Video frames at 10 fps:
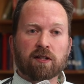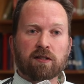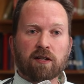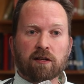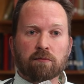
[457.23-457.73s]

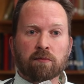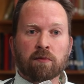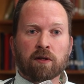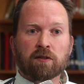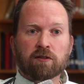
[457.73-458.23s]
they take him
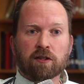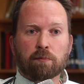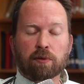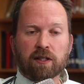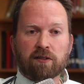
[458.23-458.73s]
to
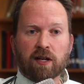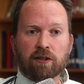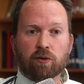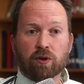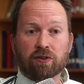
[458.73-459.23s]
the police
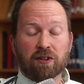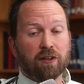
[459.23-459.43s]
headquarters.